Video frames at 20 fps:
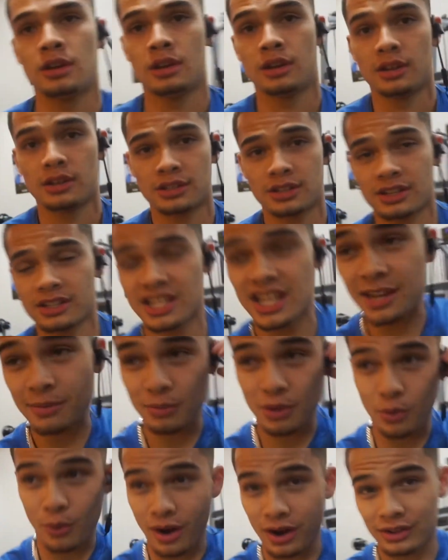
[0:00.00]
It's gonna take me
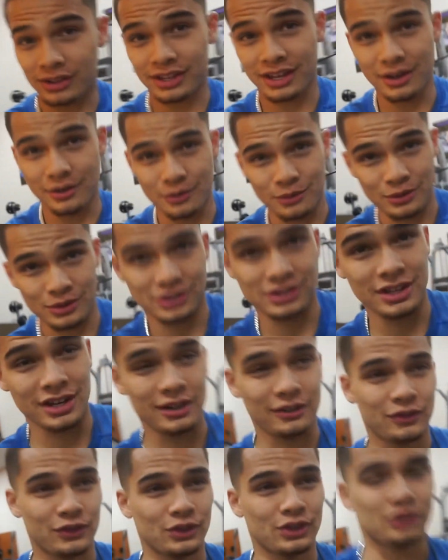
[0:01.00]
a while to get set
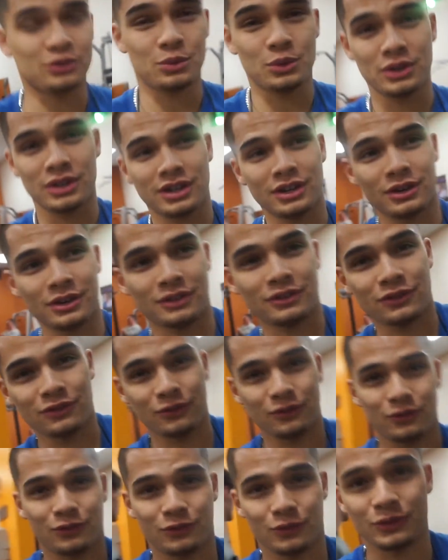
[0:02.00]
up for this workout.
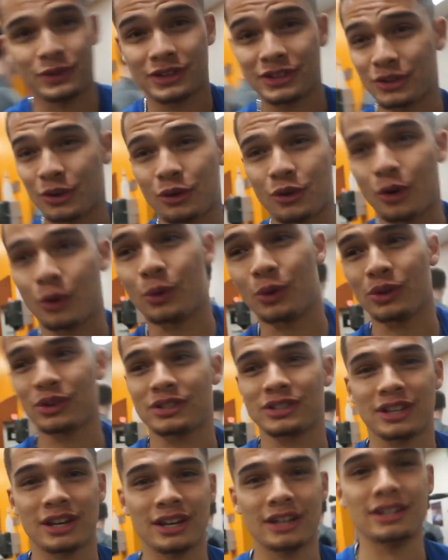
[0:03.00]
It's so cold
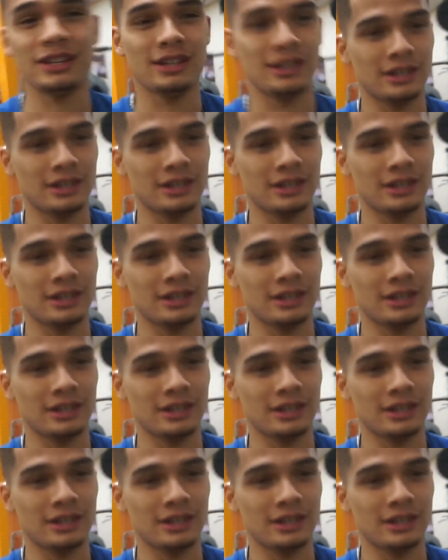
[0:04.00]
outside.